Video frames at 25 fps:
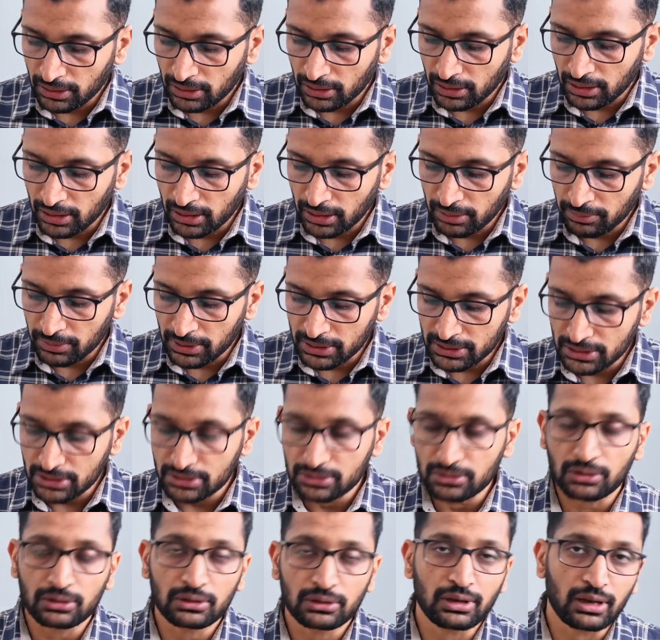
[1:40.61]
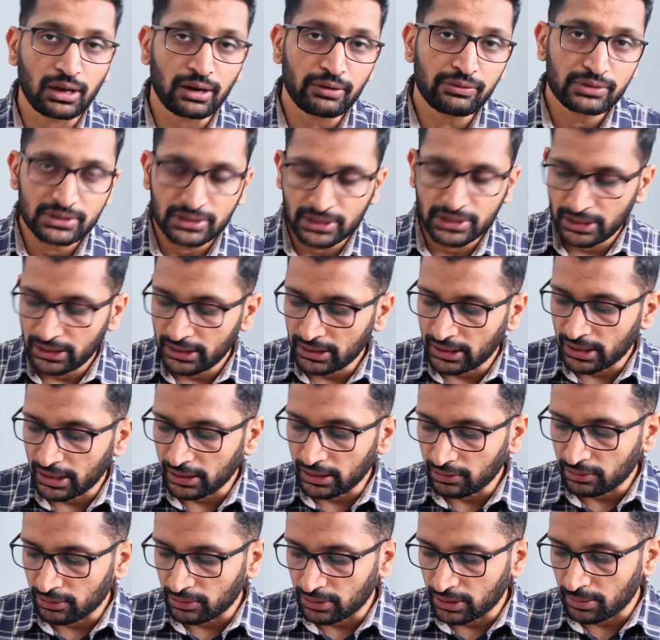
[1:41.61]
curly braces on the left side
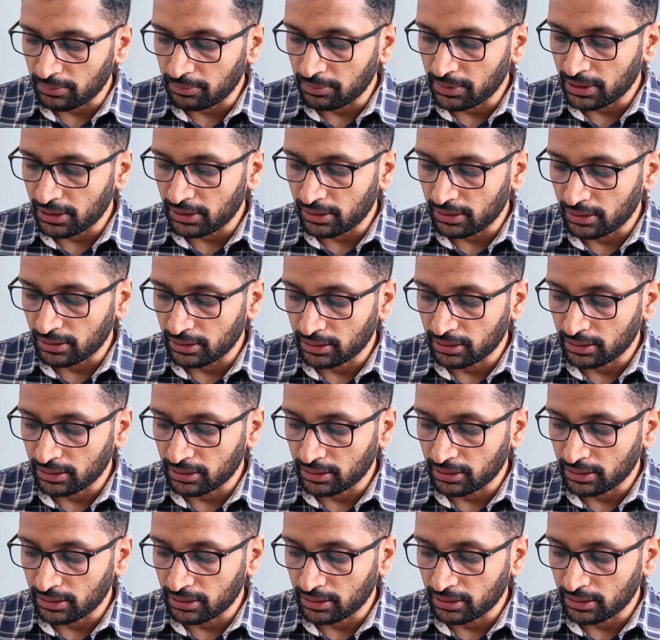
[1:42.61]
and double